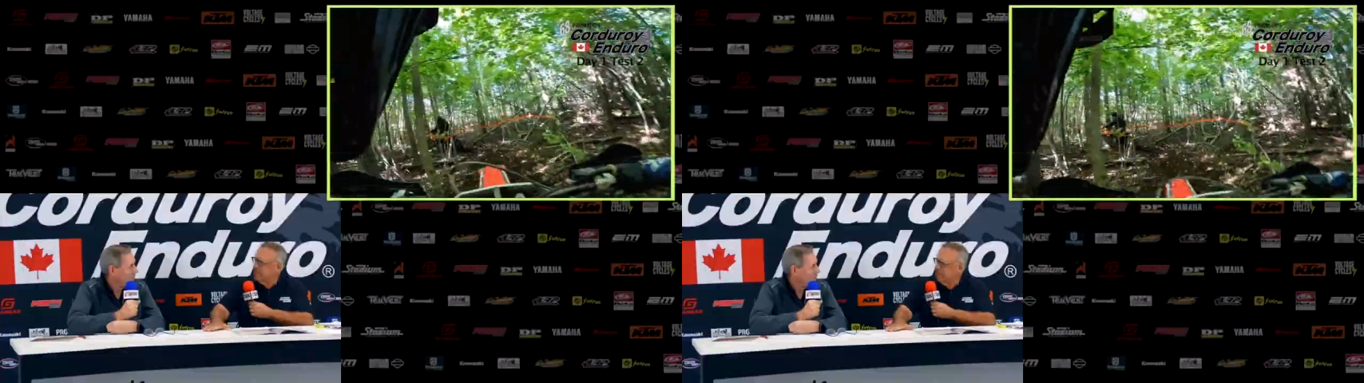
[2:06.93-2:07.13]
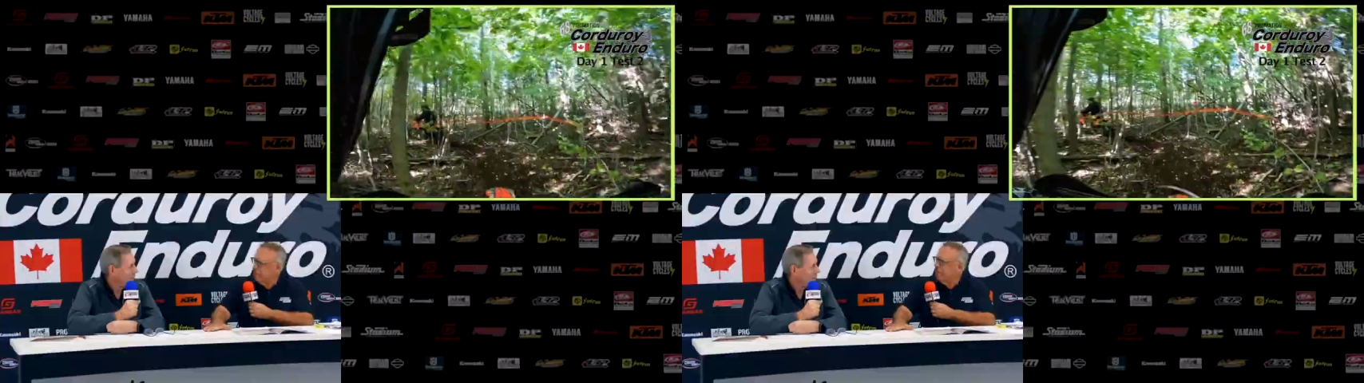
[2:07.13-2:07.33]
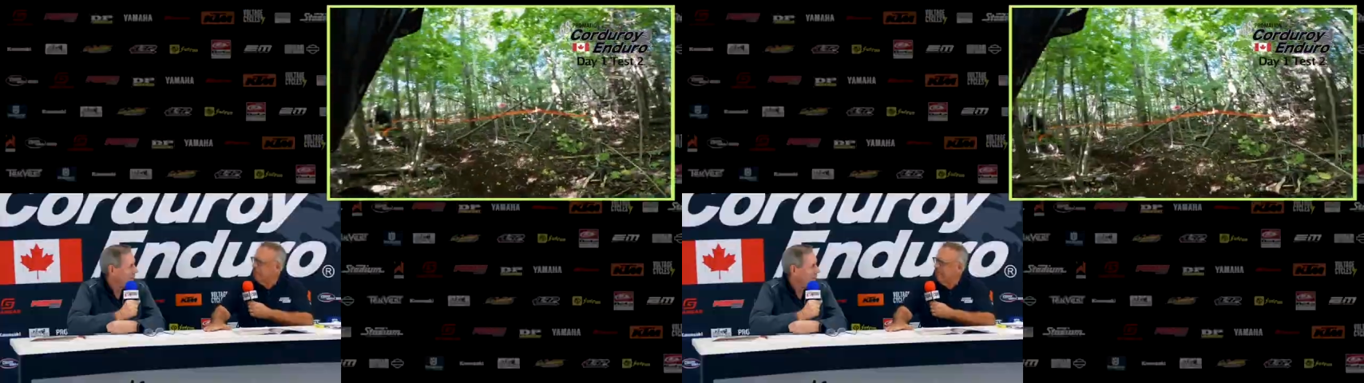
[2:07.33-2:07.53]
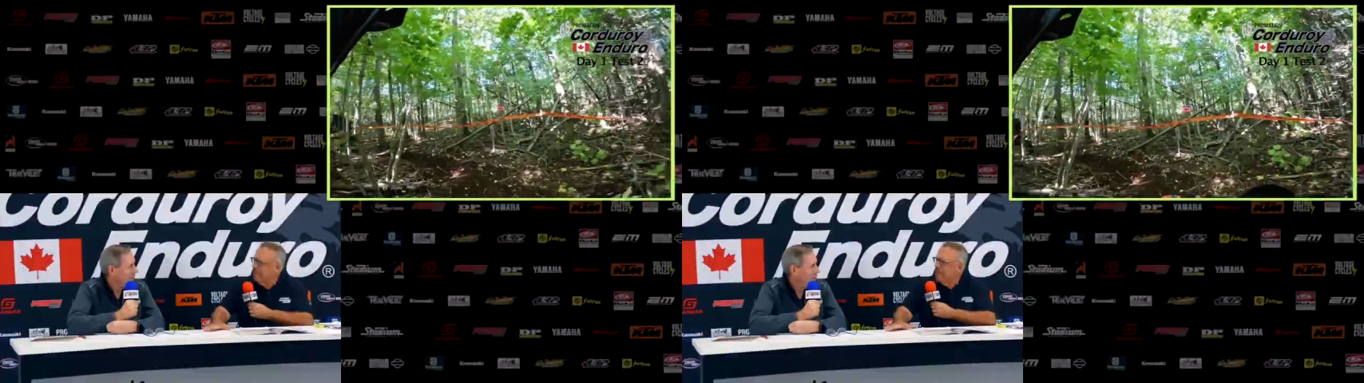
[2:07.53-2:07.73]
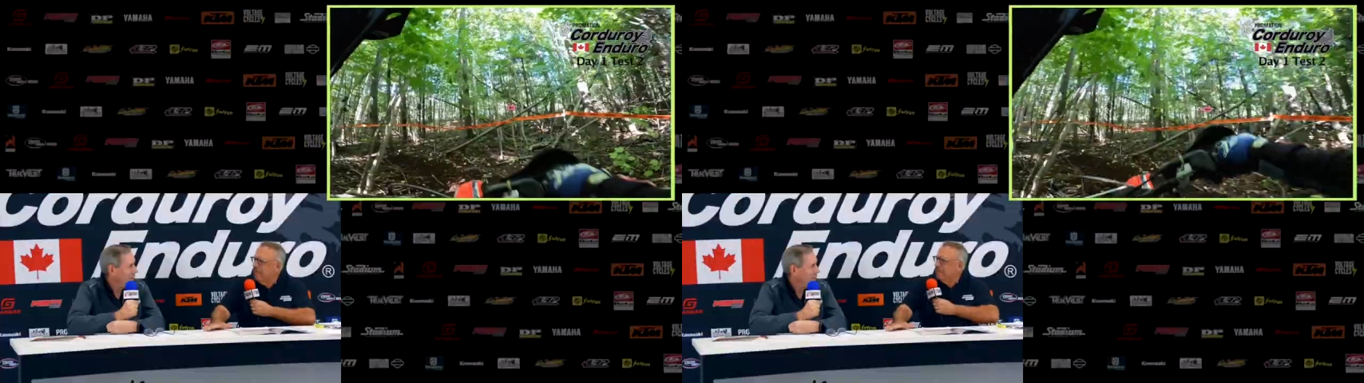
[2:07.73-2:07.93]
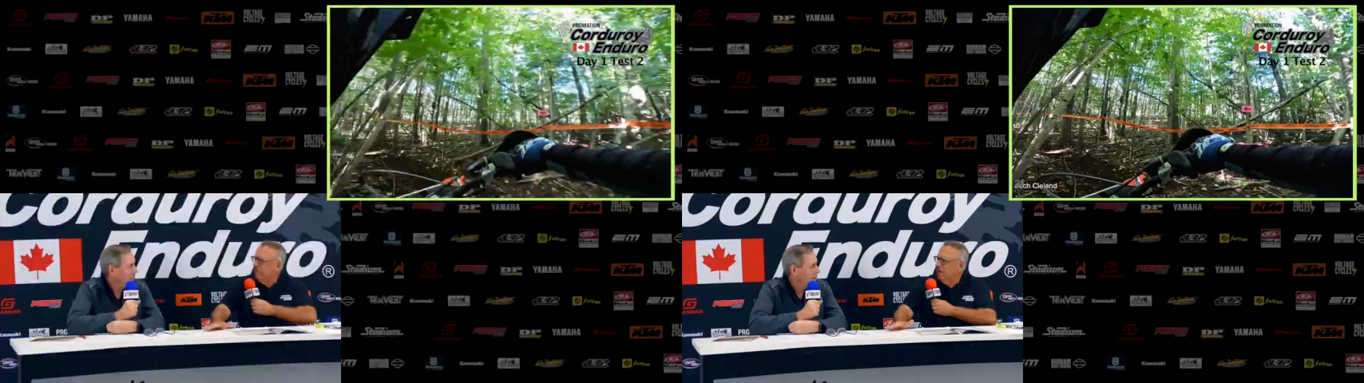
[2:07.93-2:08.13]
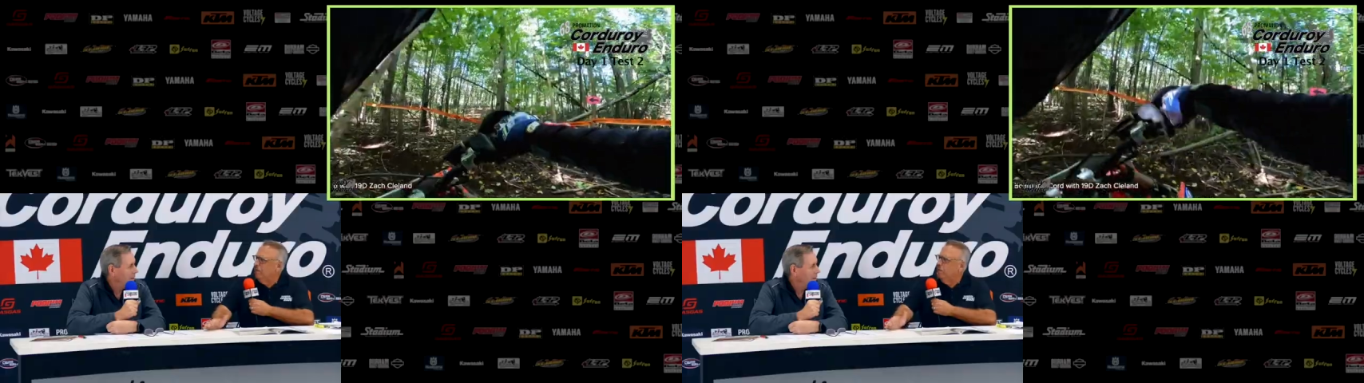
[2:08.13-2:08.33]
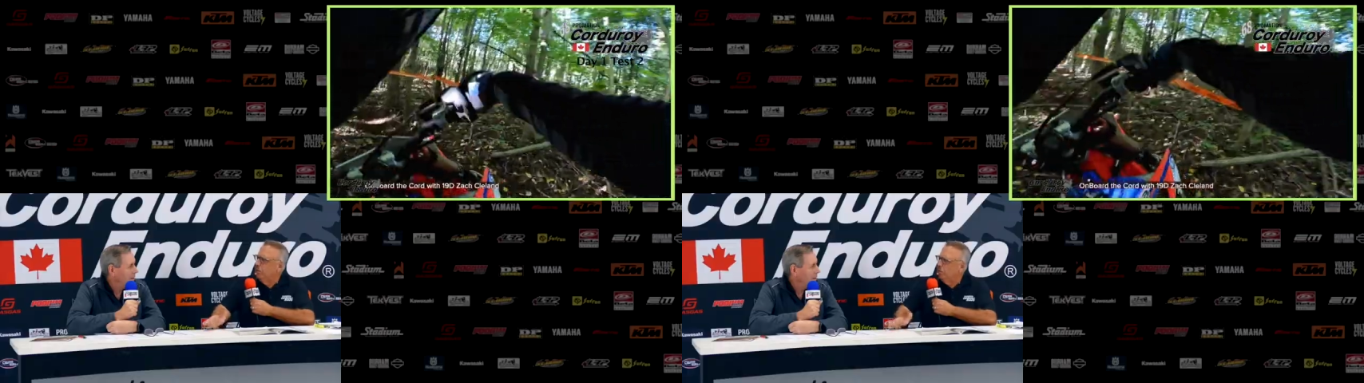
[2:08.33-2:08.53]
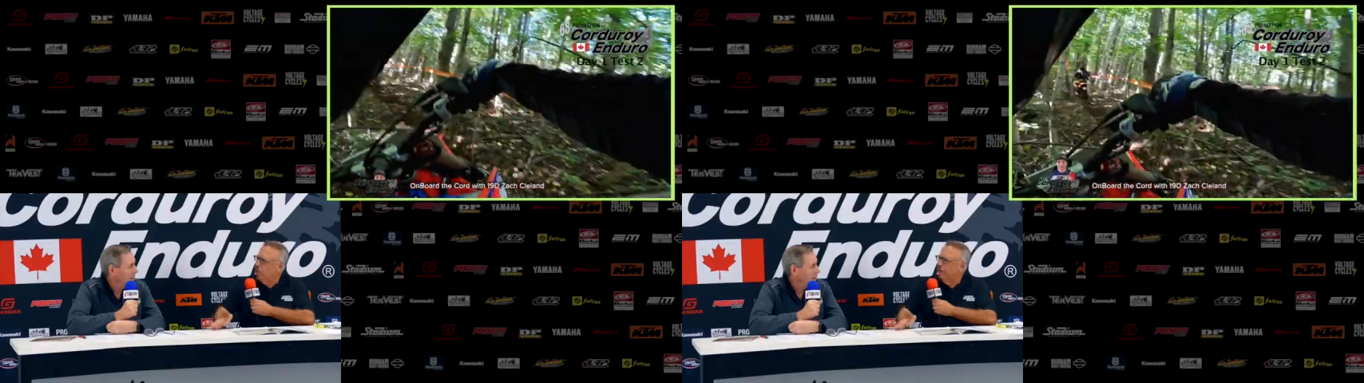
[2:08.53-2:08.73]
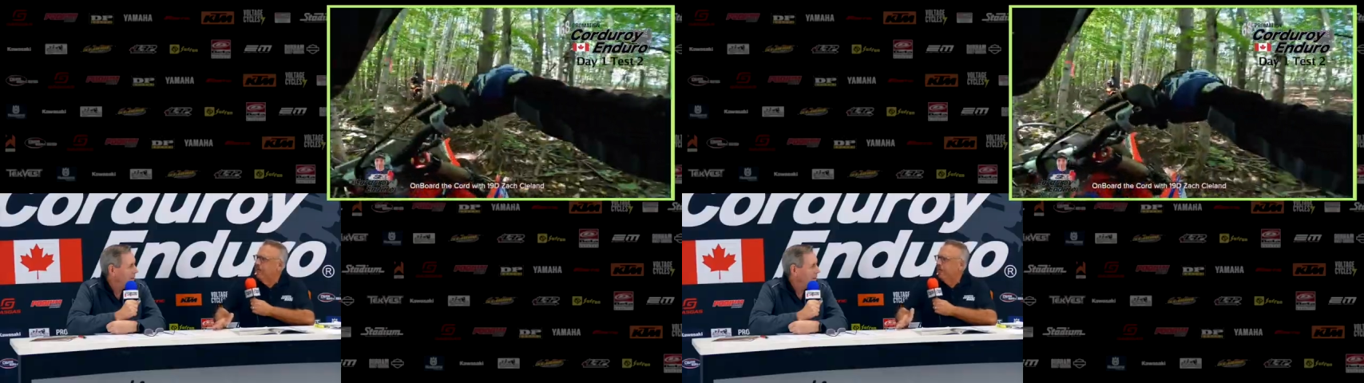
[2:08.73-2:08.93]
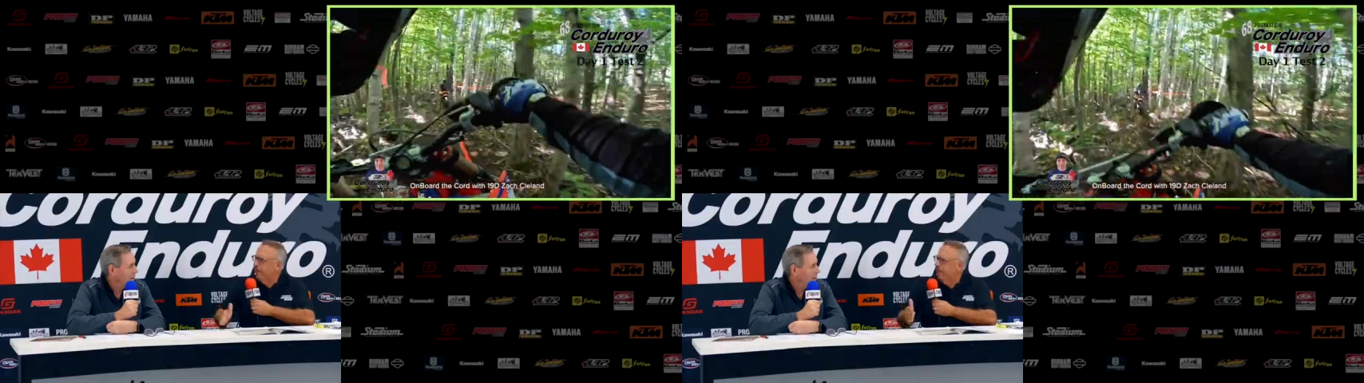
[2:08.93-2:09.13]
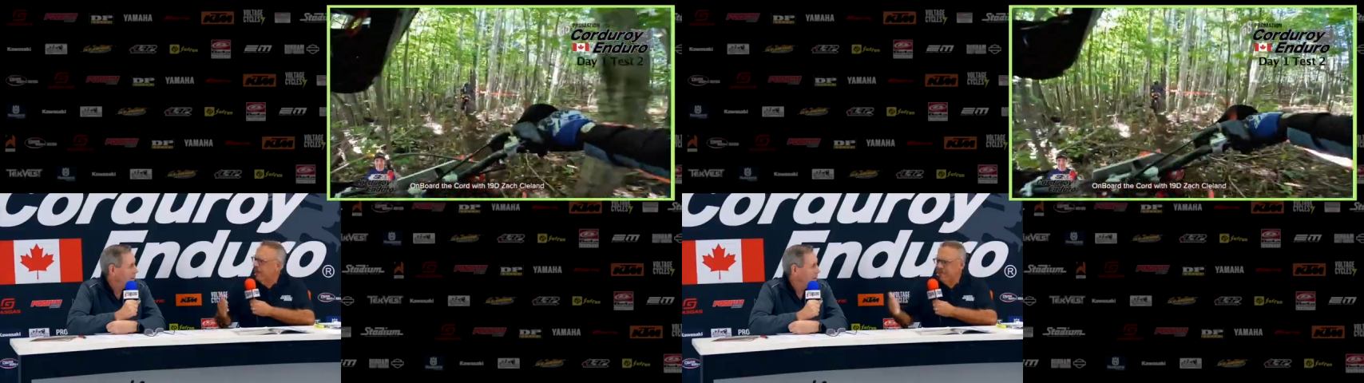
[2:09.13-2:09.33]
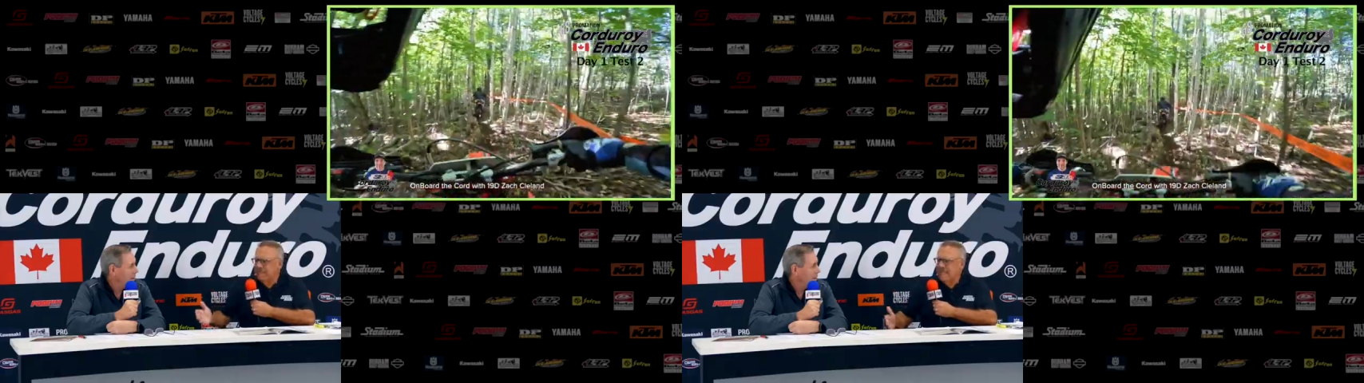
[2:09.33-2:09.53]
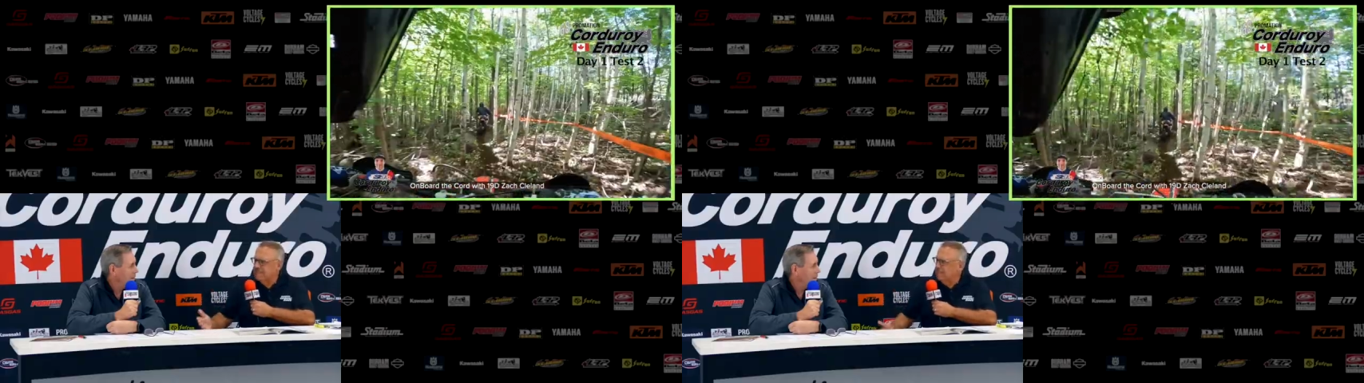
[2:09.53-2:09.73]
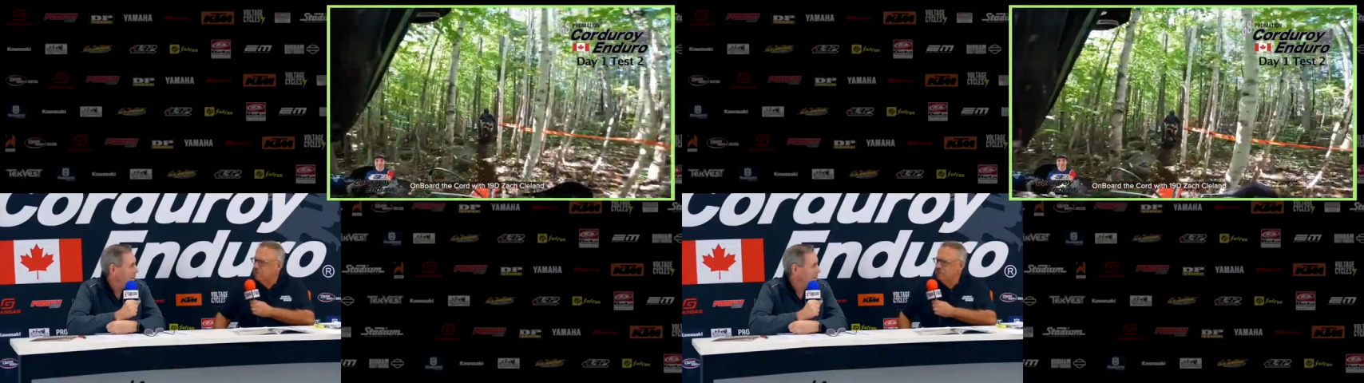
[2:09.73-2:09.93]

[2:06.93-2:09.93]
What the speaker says: (no speaker visible)